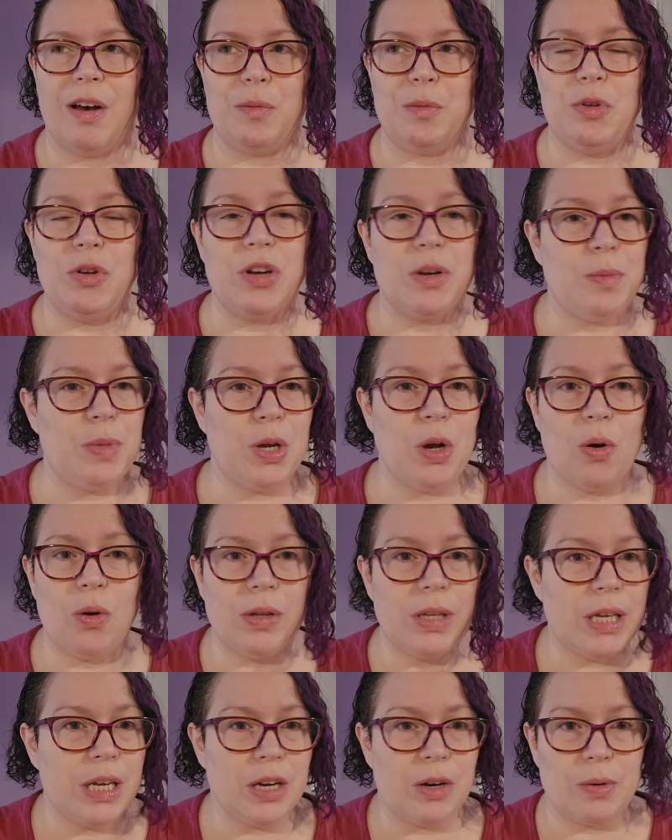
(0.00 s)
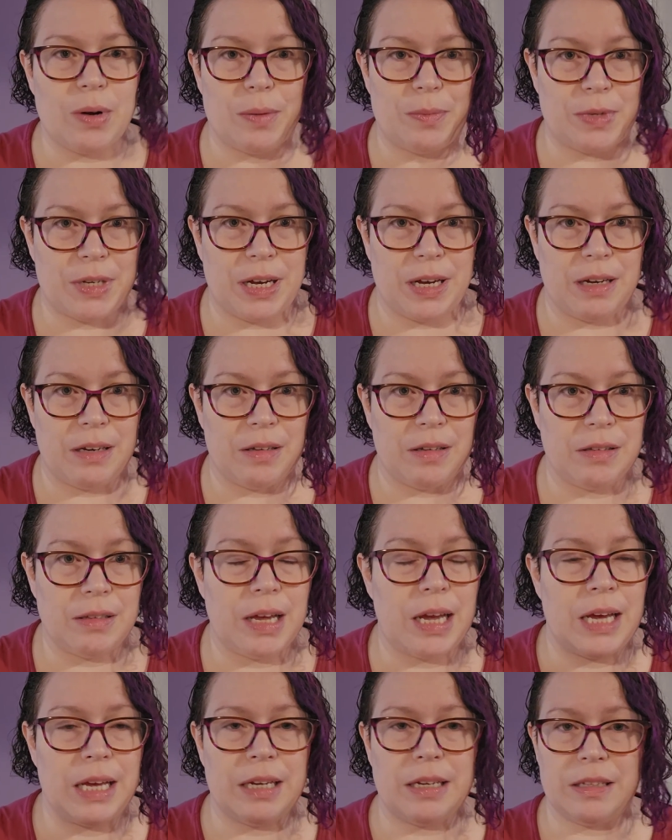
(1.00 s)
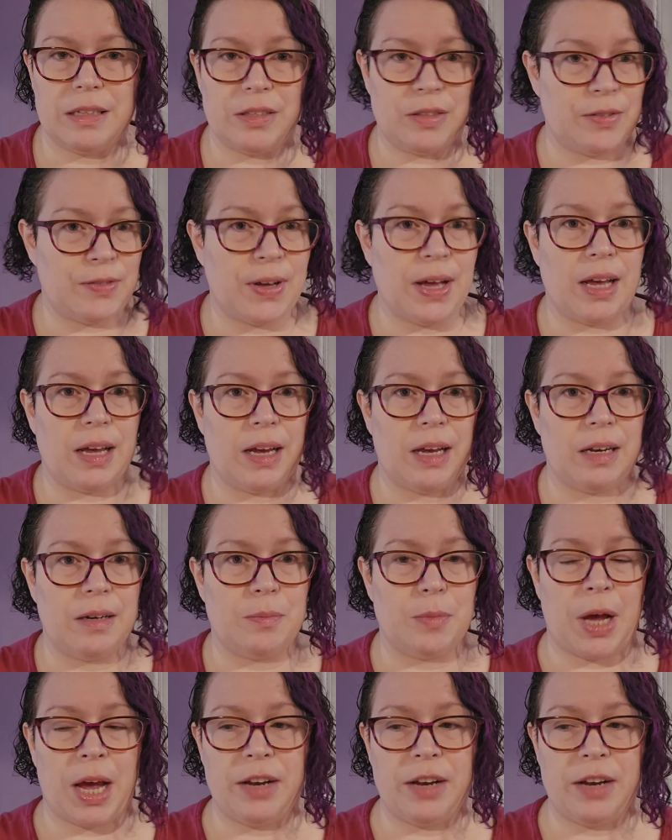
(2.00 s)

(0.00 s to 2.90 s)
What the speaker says: You could be holding your reptile and it's fine.